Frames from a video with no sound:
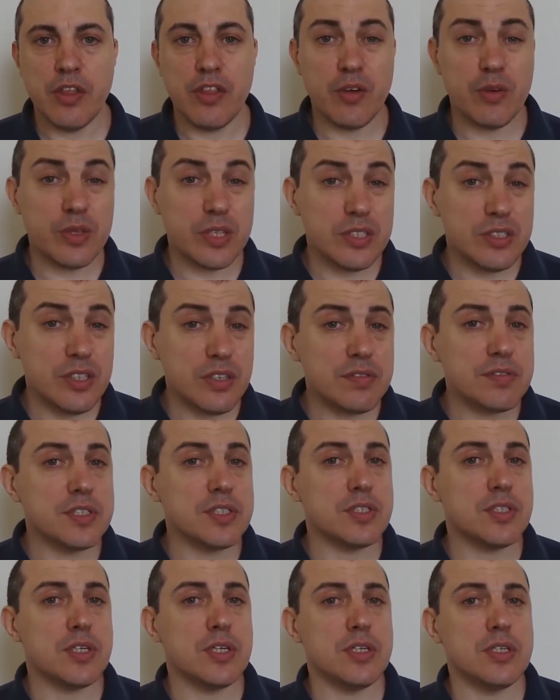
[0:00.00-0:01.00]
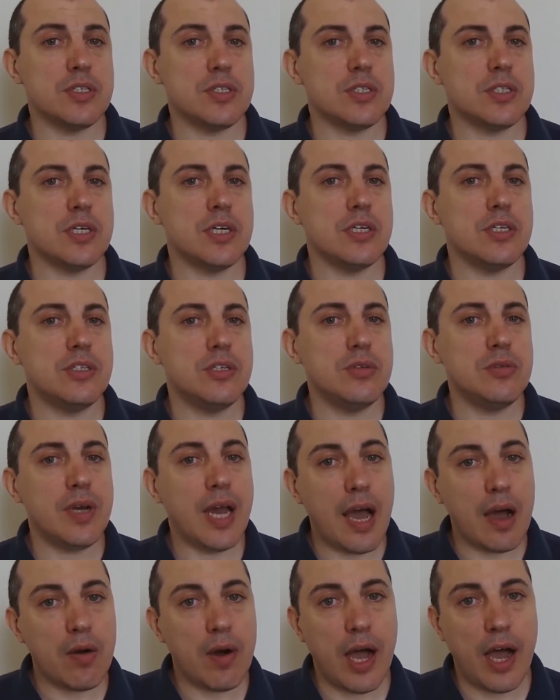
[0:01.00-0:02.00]
The only difference is that you
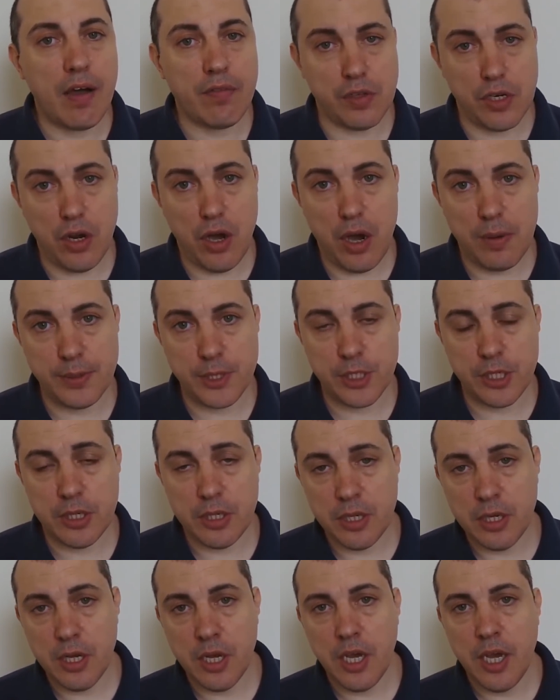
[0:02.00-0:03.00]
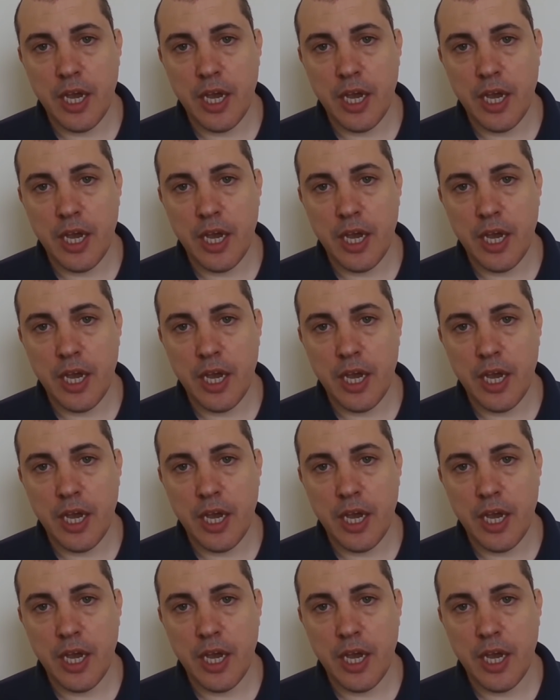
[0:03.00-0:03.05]
now have an option,